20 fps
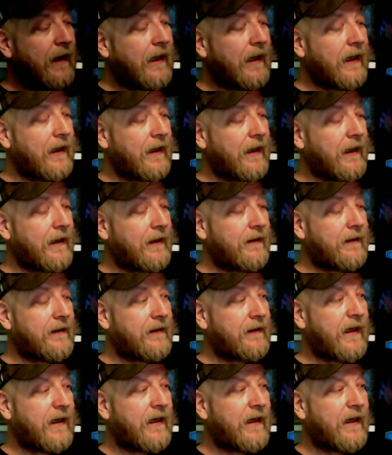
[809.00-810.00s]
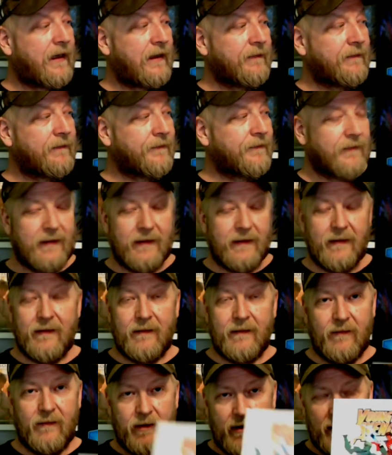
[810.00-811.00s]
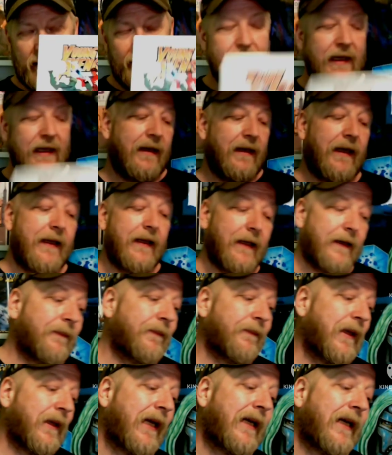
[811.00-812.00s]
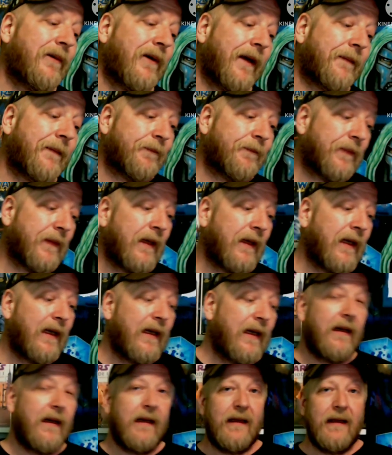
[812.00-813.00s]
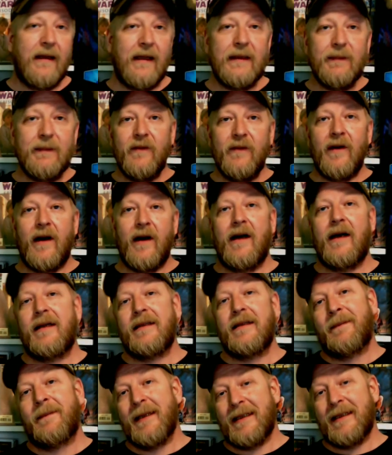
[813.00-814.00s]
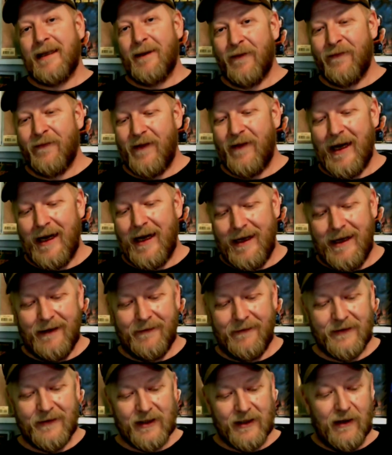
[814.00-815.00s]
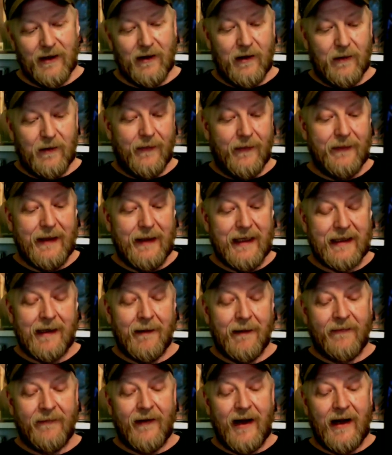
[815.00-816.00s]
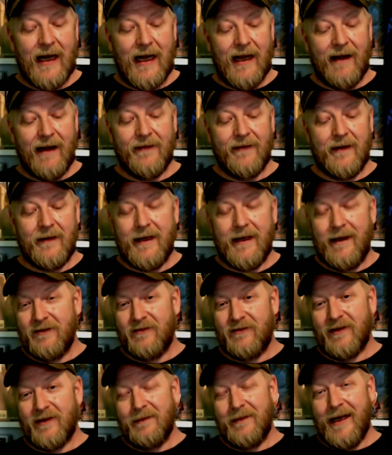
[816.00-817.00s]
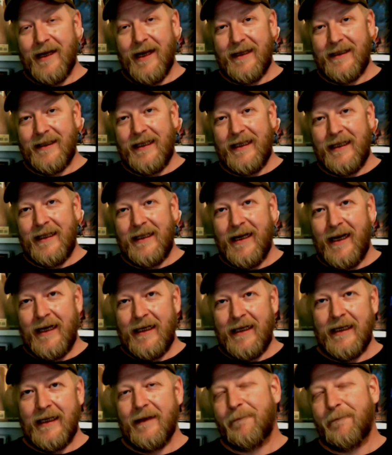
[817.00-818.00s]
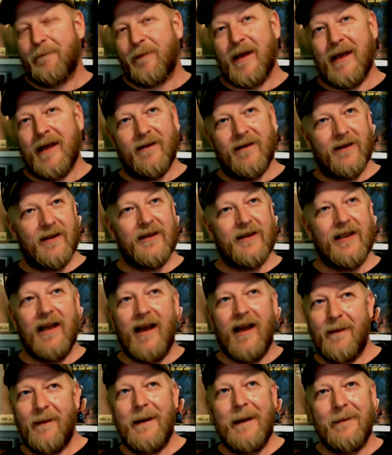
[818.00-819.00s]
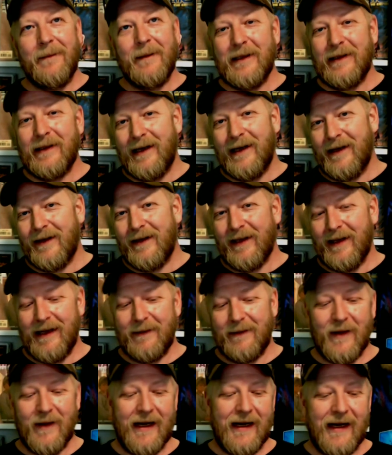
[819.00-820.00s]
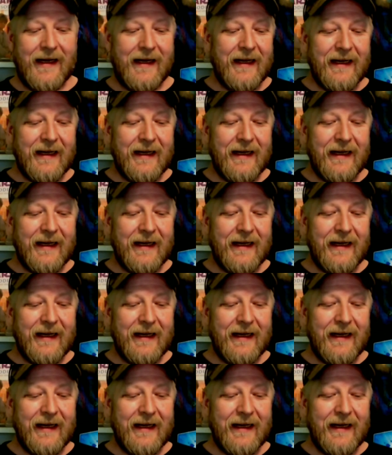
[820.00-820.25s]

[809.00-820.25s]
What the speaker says: Yeah, good pick, I think. Anyway, let's move on to pick number 5. So pick number 5 comes from 1990. I know there's a lot of people out there that like my